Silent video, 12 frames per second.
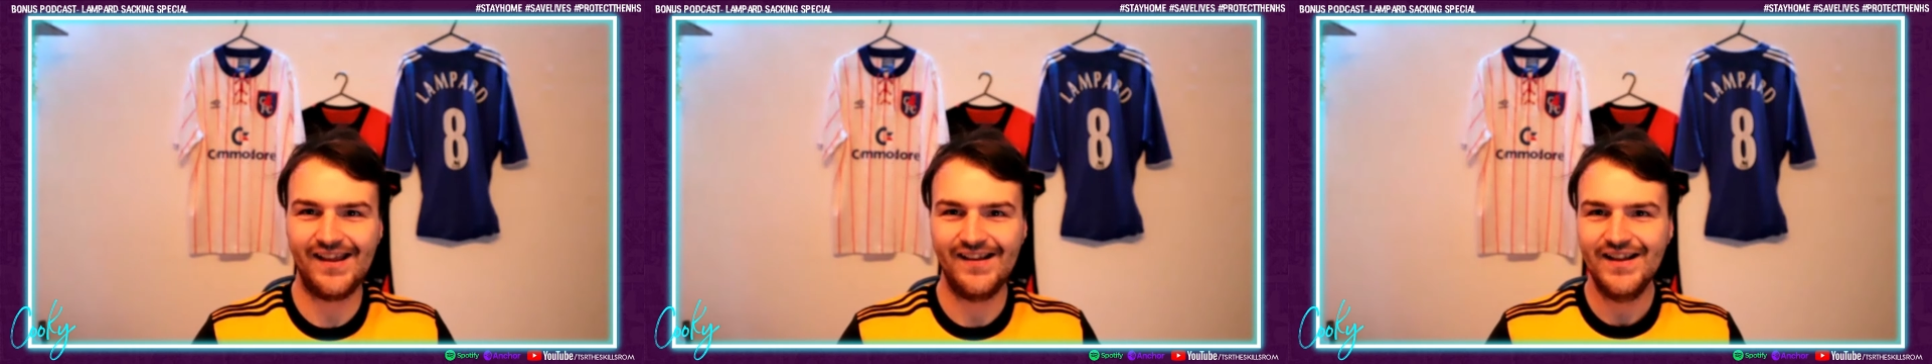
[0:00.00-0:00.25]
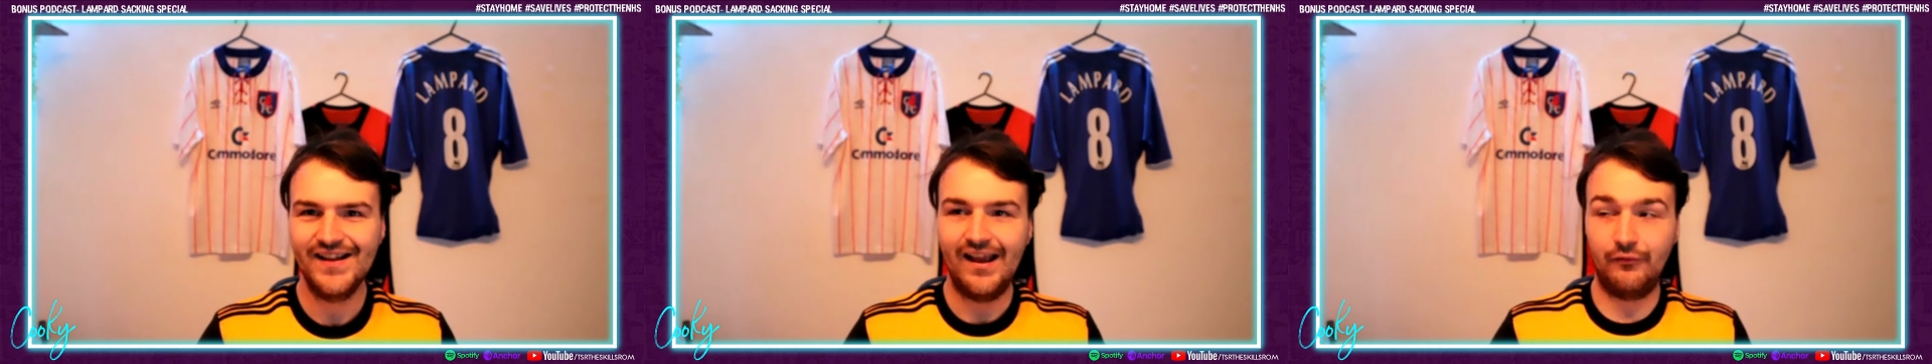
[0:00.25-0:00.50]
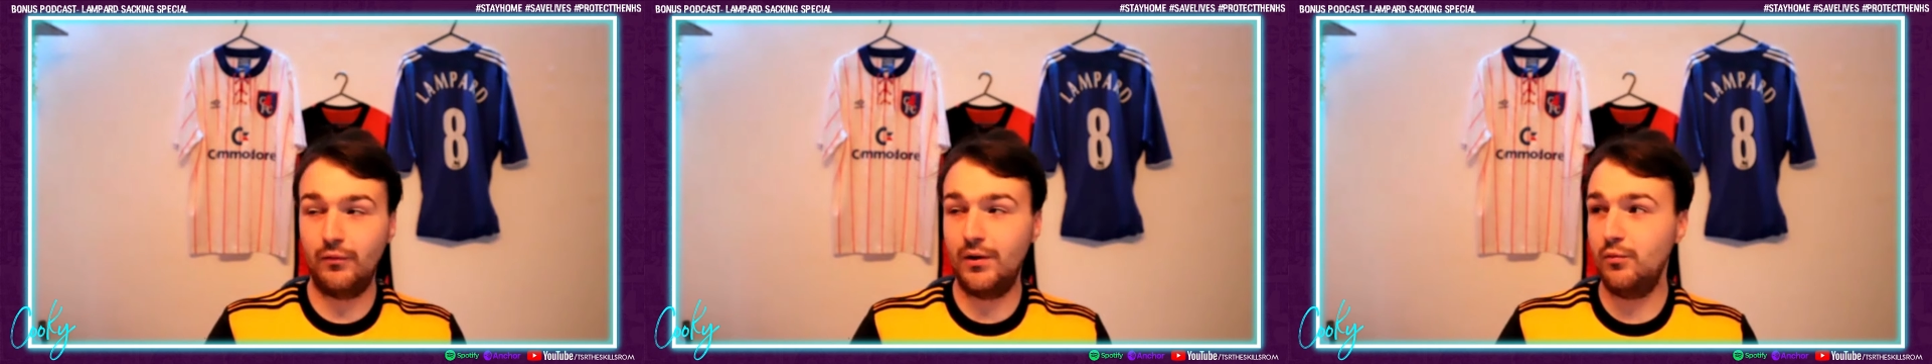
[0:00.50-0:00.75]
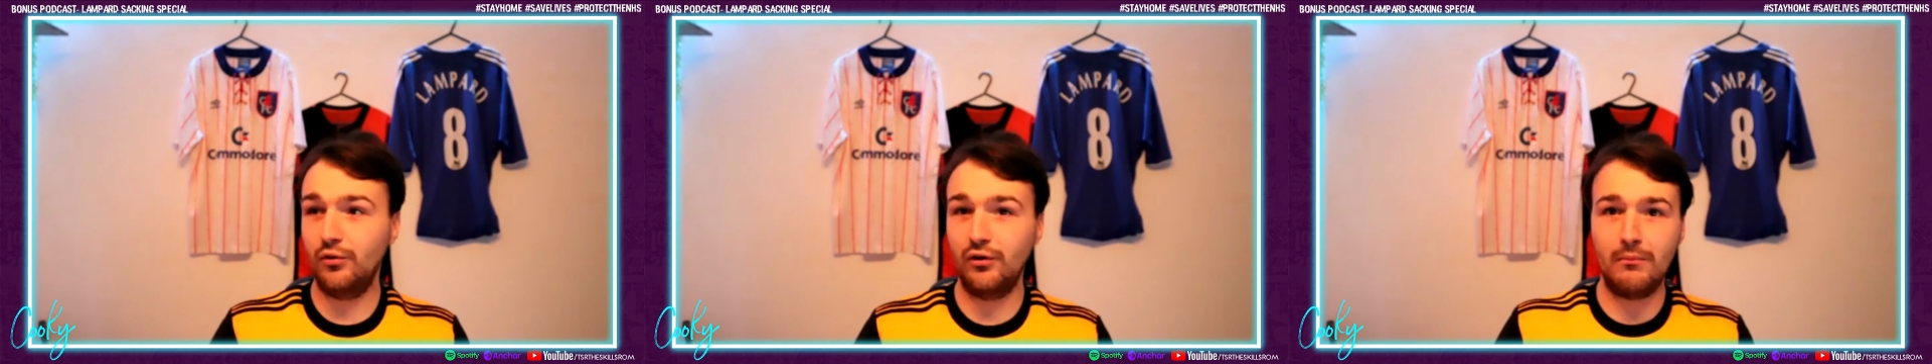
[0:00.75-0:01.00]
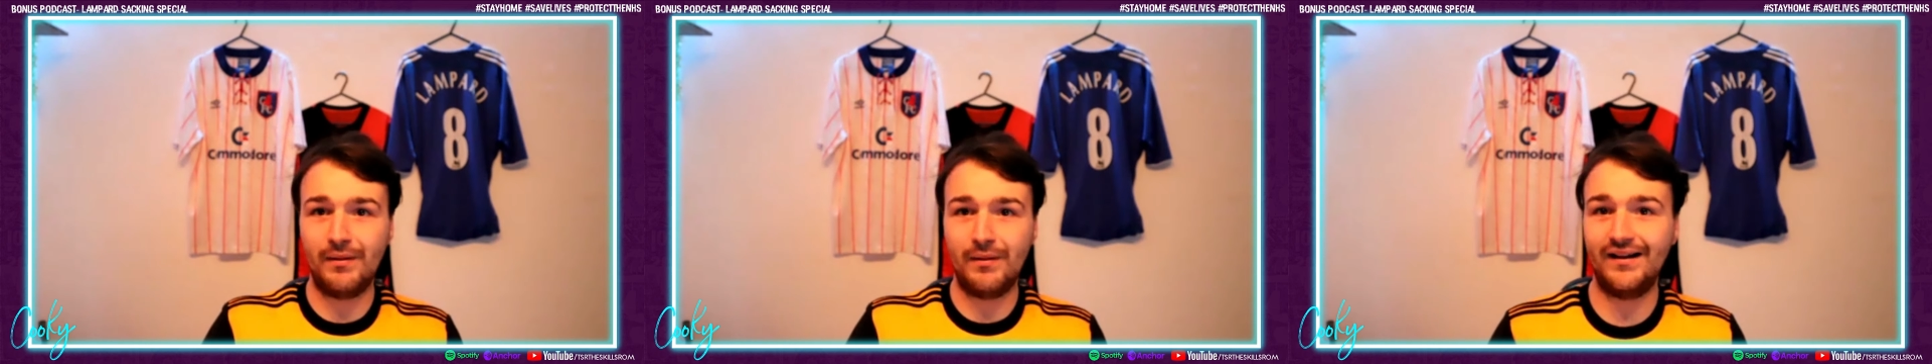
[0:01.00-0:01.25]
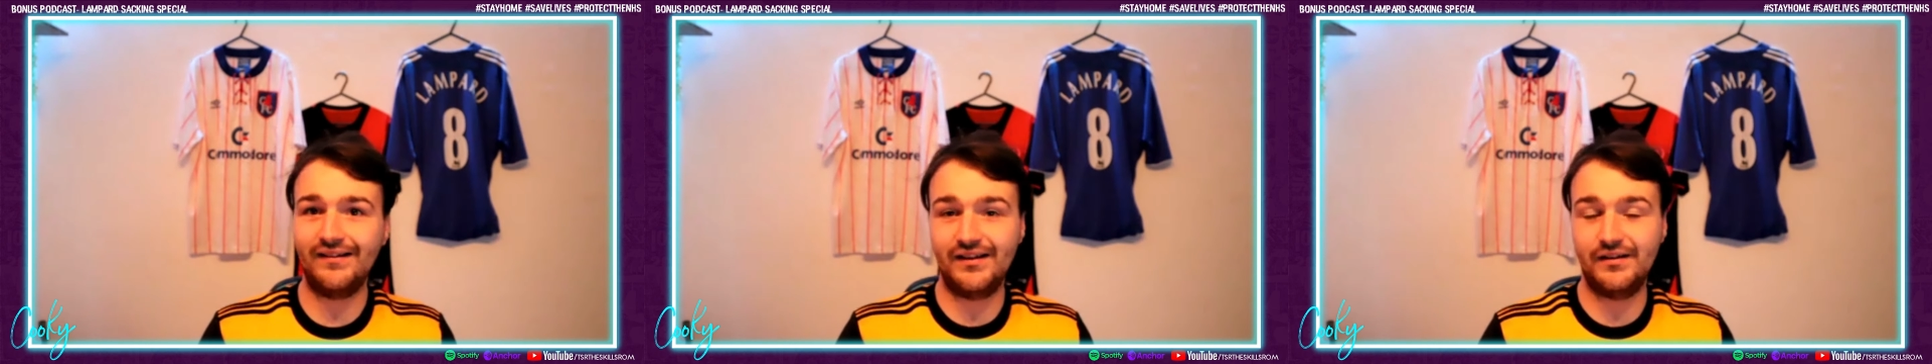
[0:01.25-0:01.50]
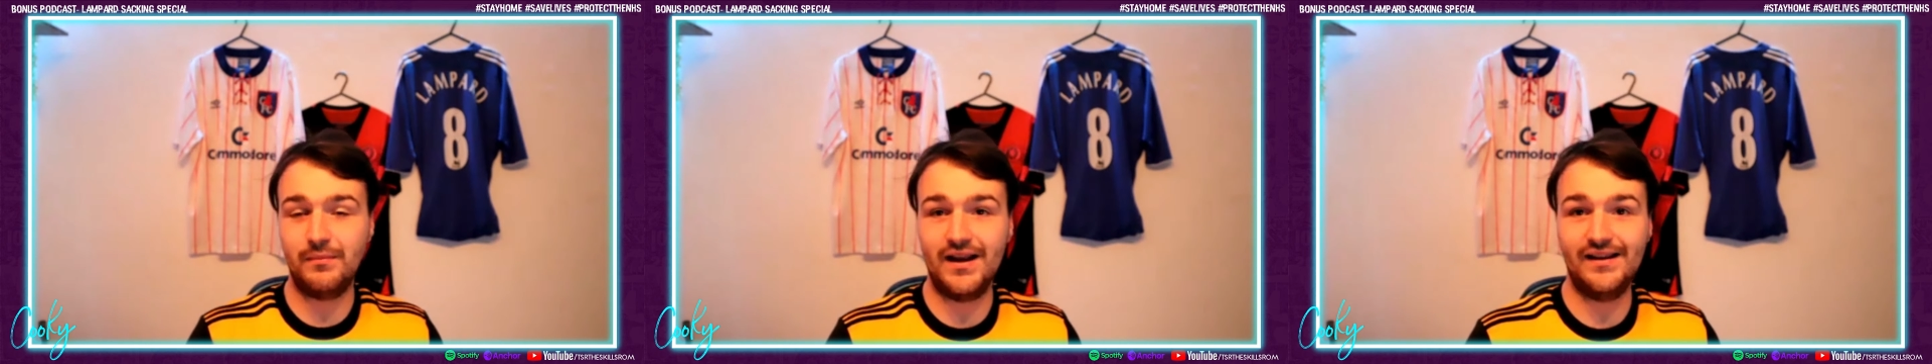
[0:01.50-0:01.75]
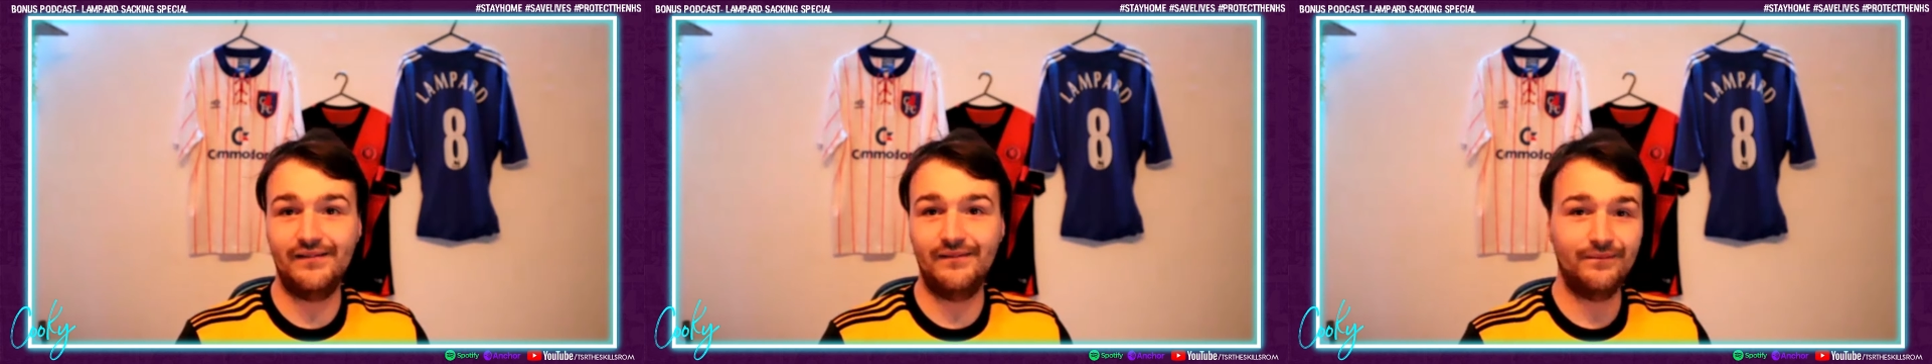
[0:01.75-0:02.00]
If we won on passes,
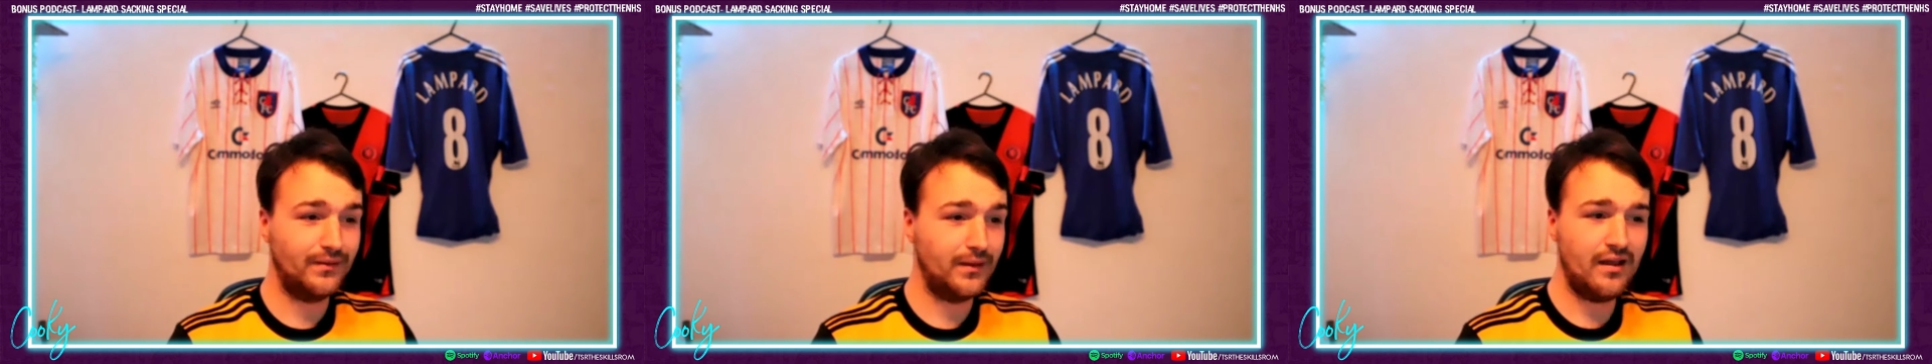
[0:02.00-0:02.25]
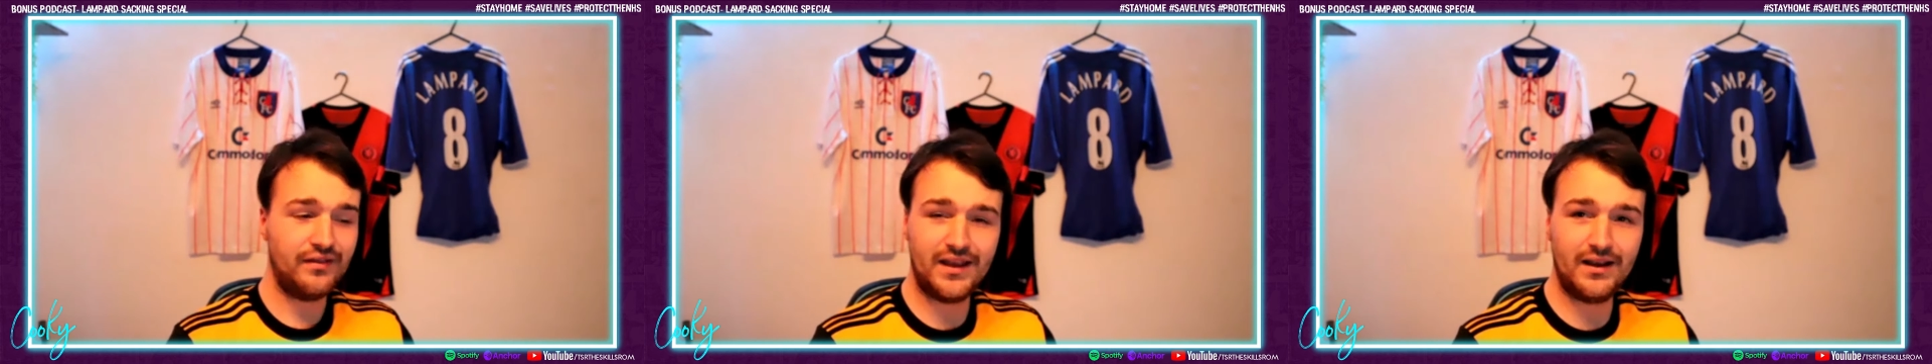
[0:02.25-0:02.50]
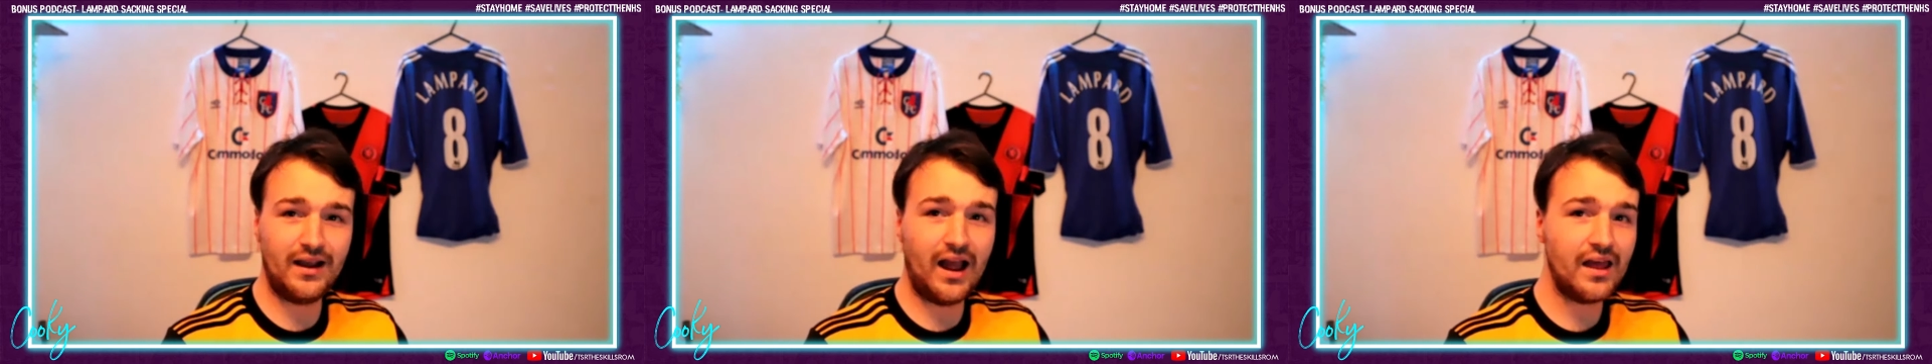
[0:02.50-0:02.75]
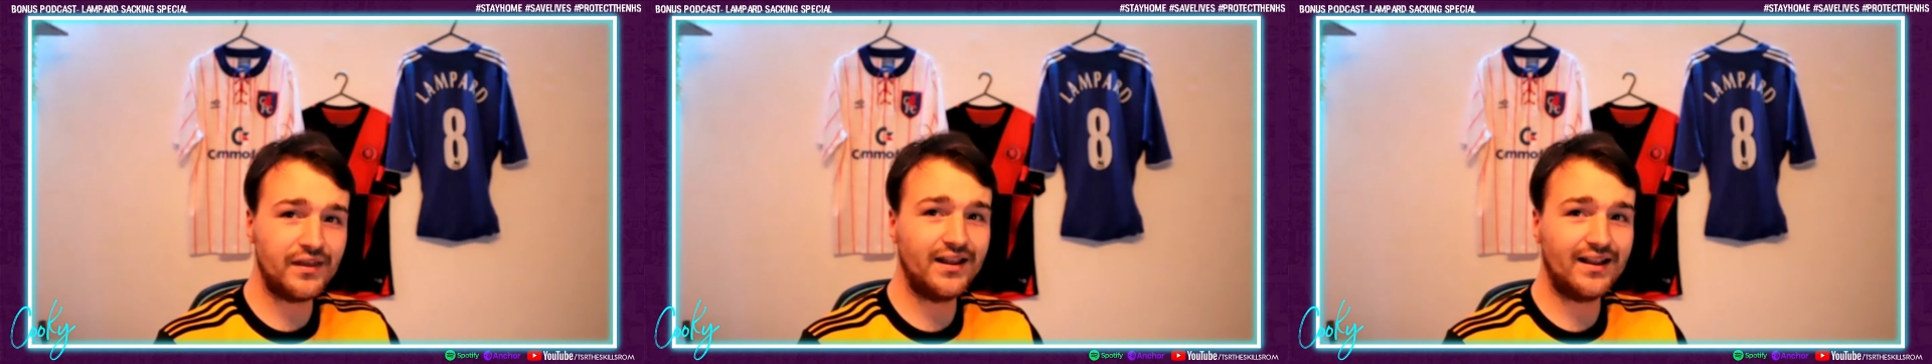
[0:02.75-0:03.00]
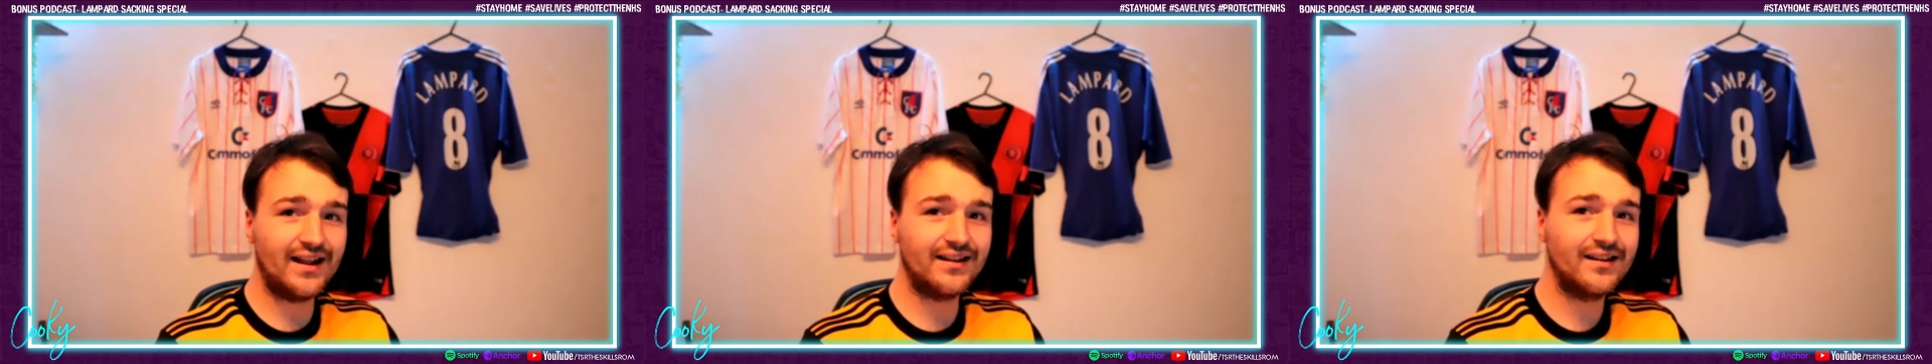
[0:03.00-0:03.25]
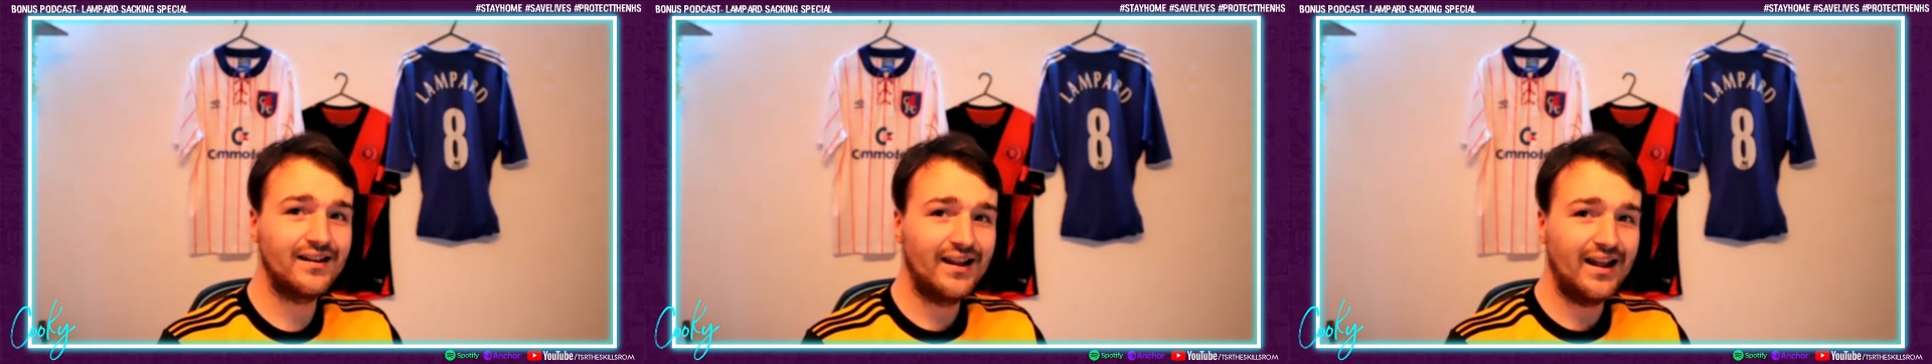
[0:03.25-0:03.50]
mate, I think that's